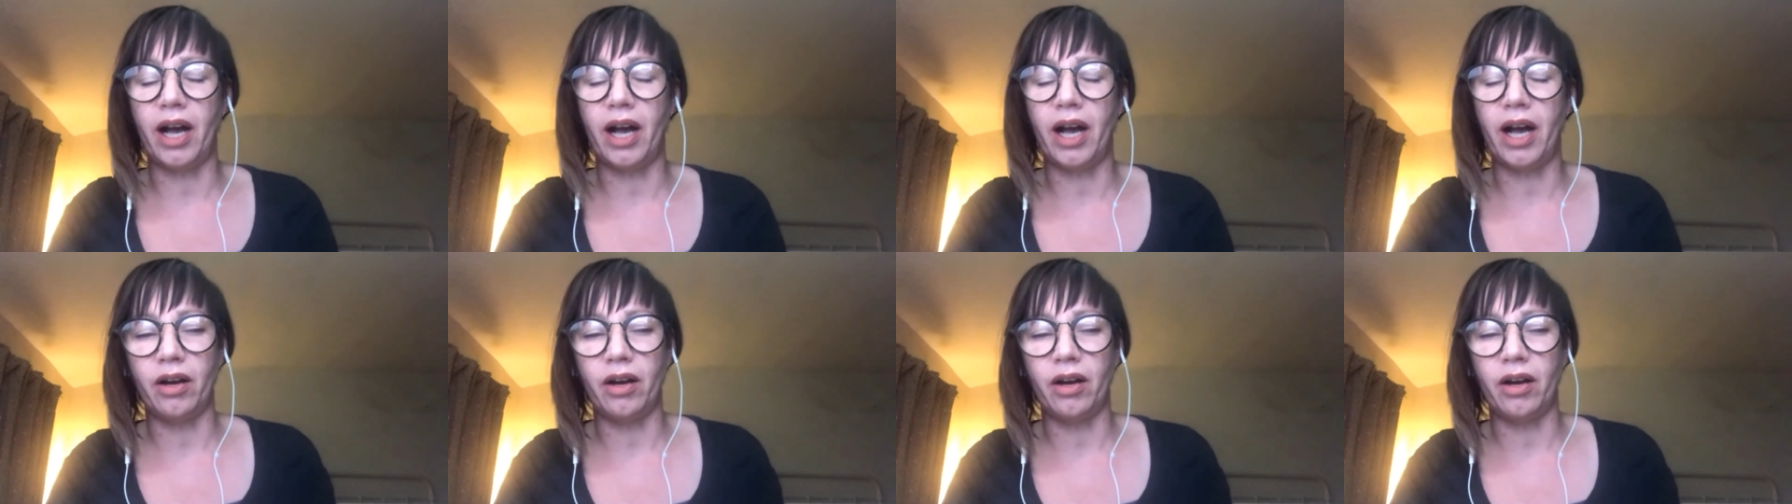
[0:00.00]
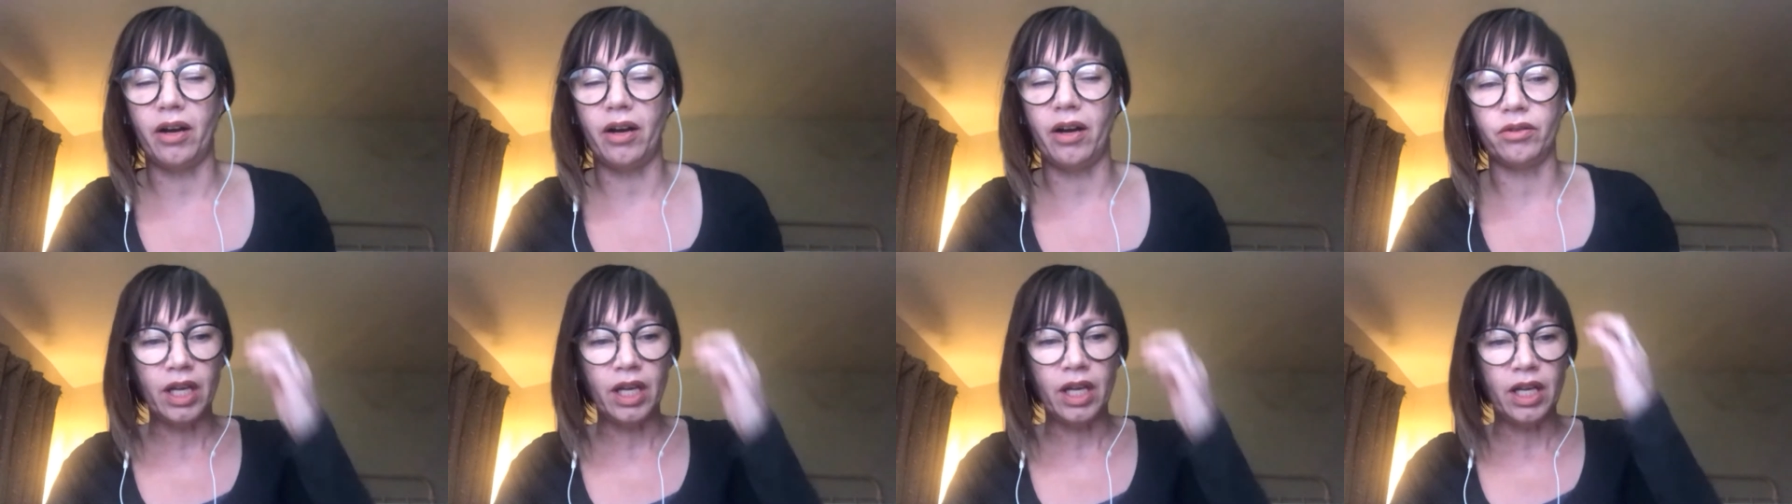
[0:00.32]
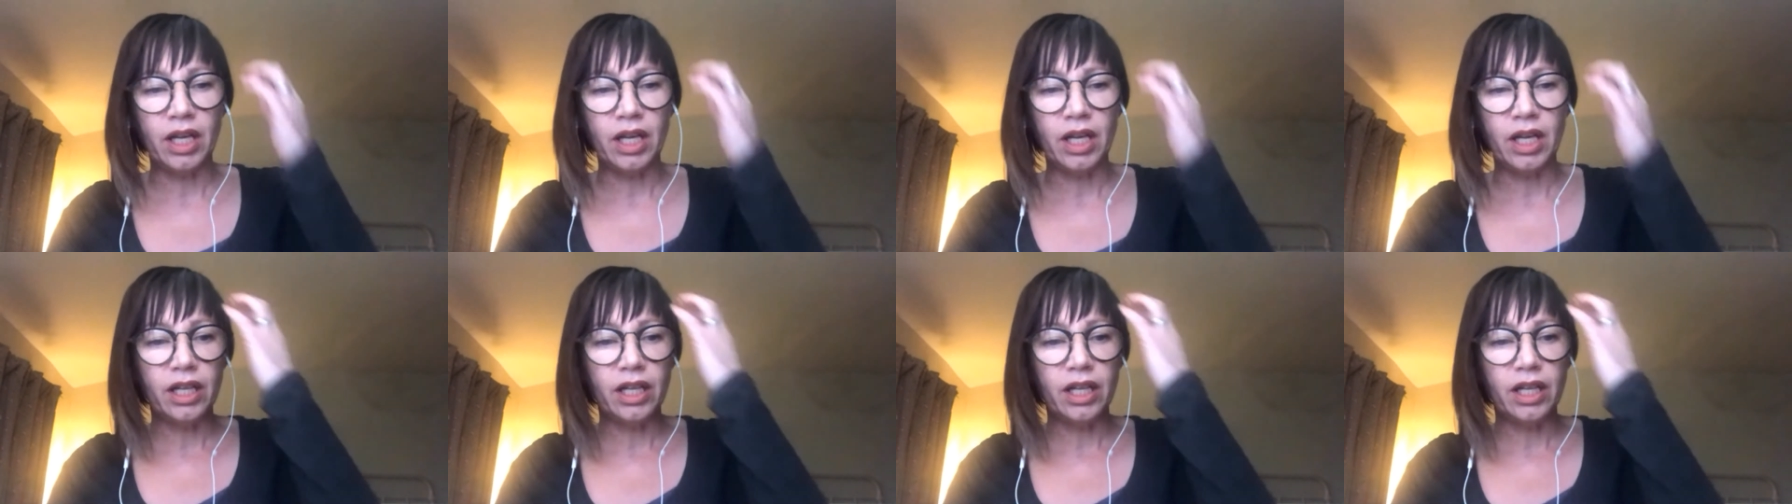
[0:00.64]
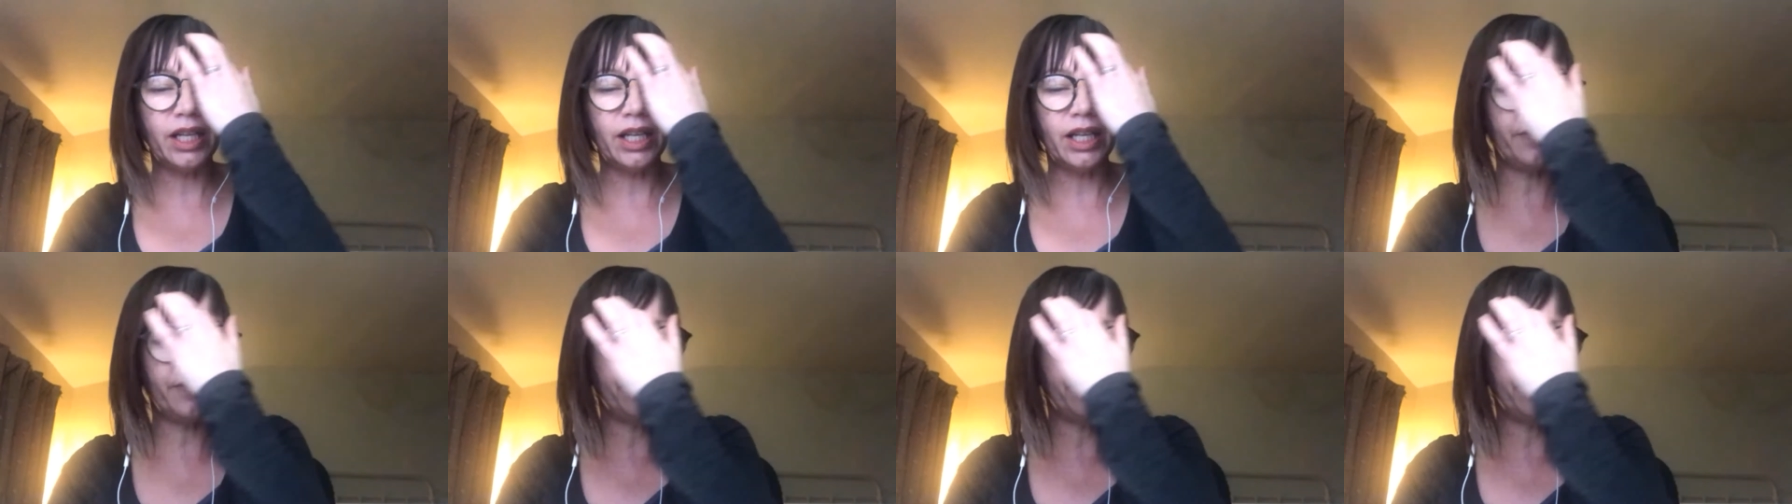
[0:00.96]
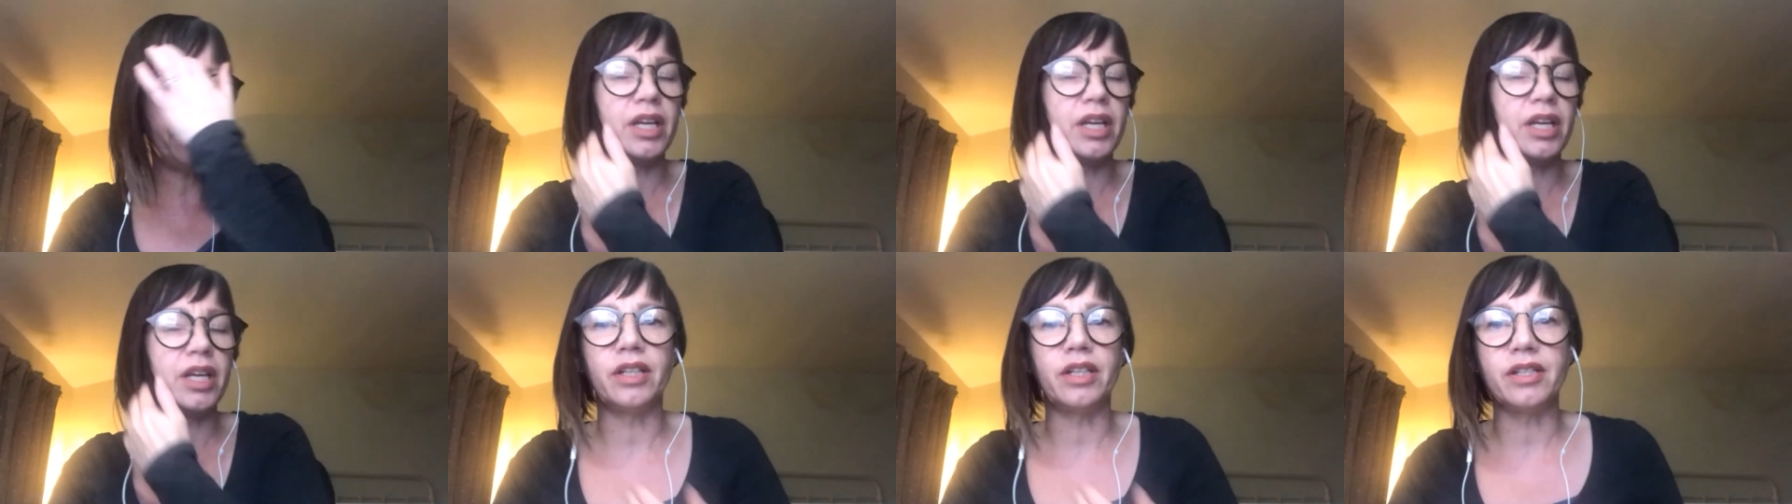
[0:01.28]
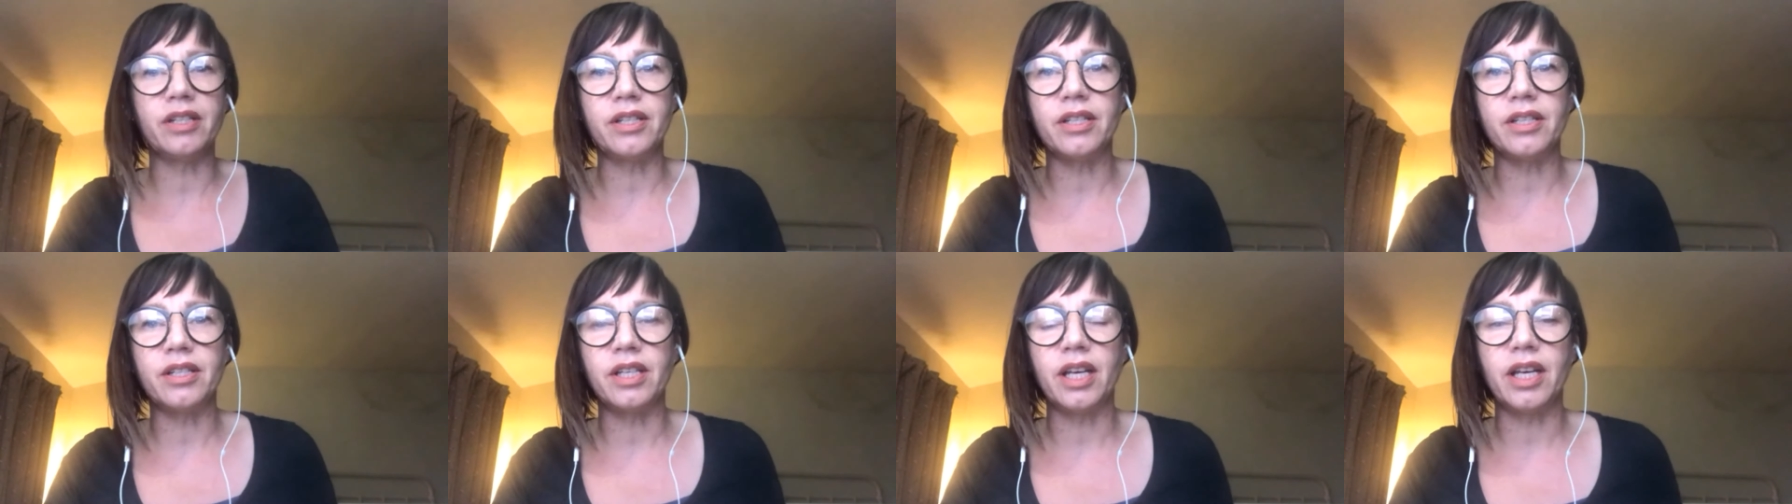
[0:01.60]
lived
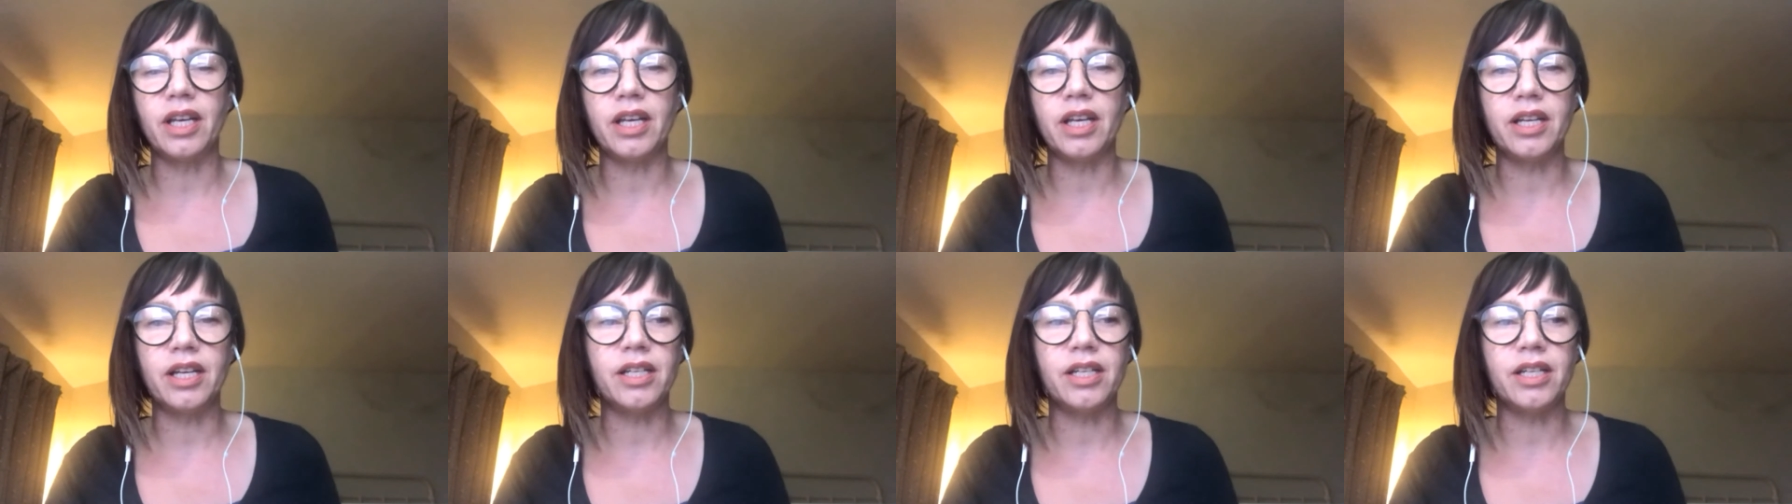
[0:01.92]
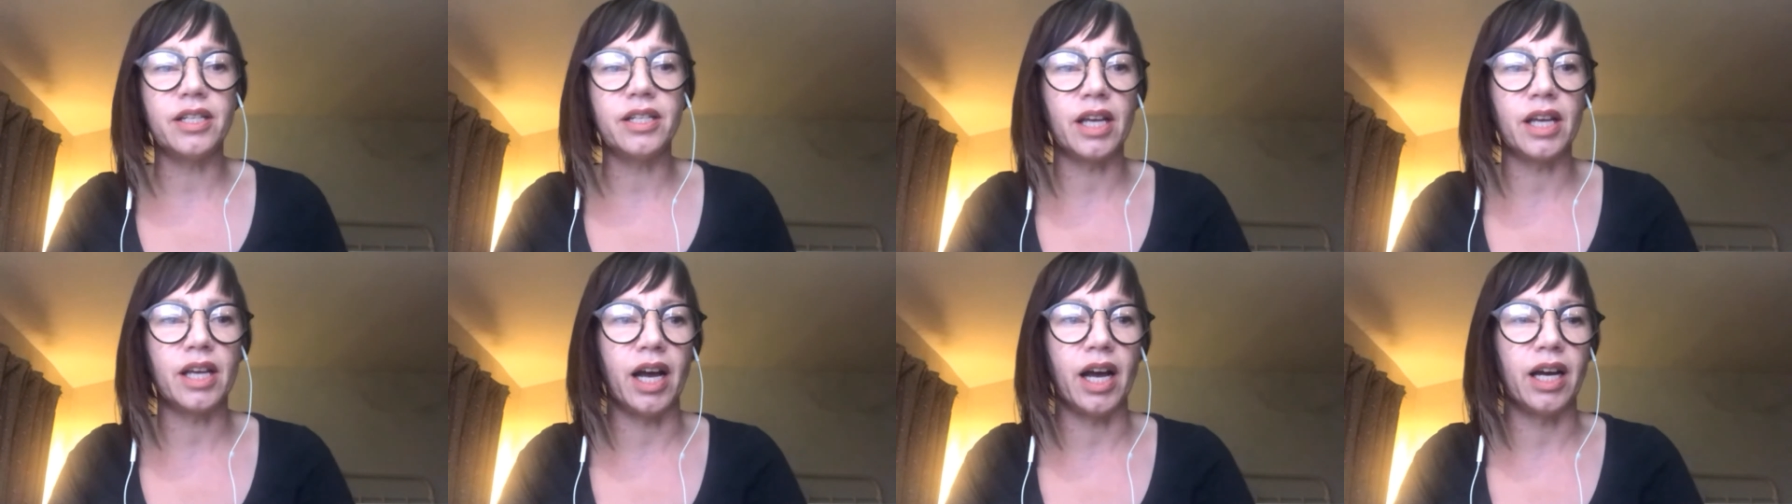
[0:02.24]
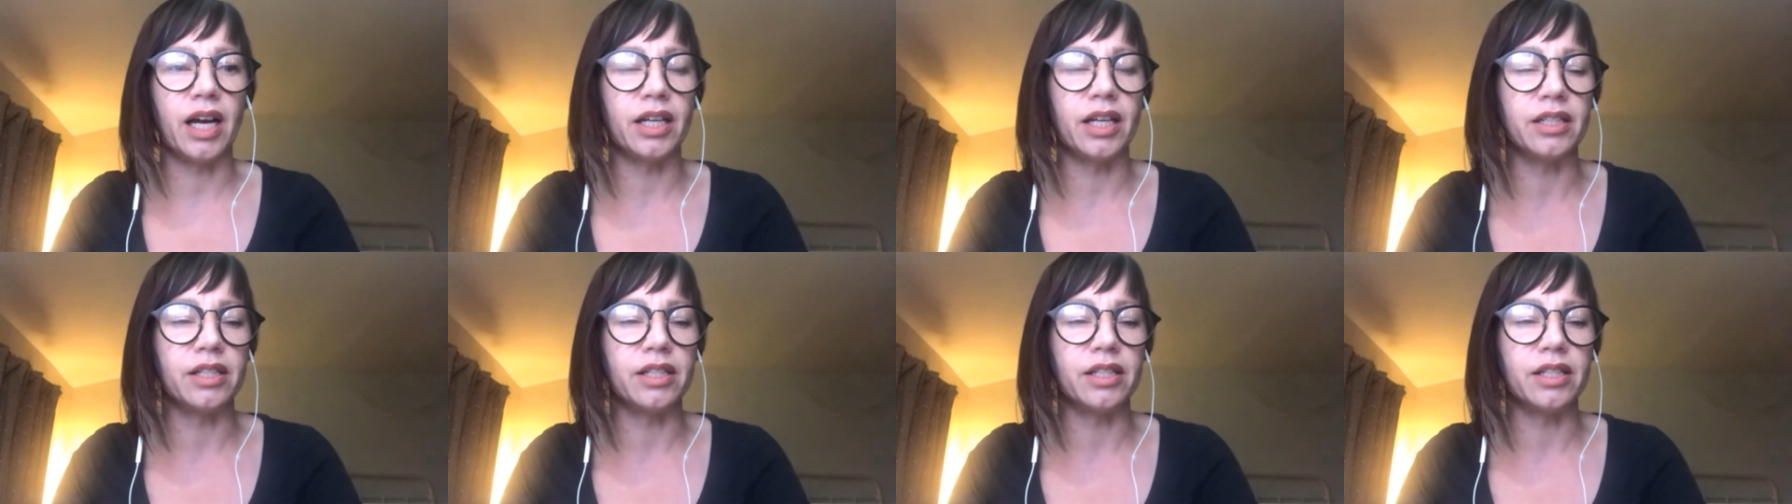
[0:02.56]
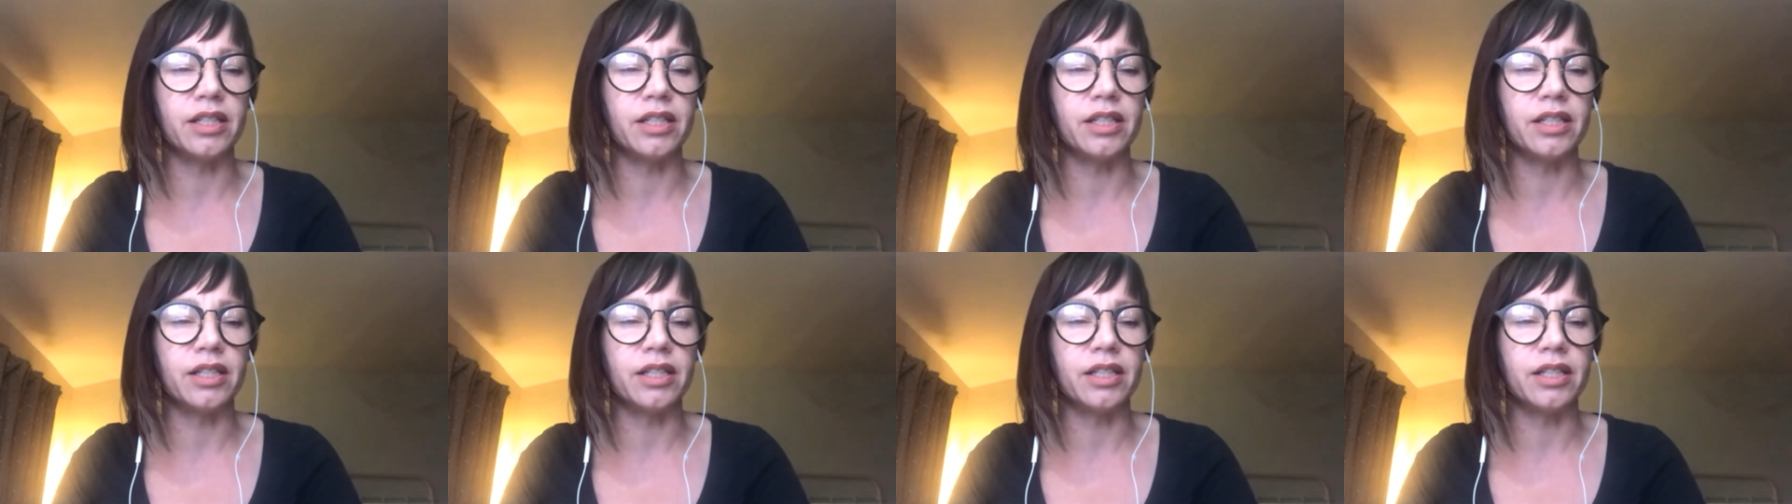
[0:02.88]
experiences and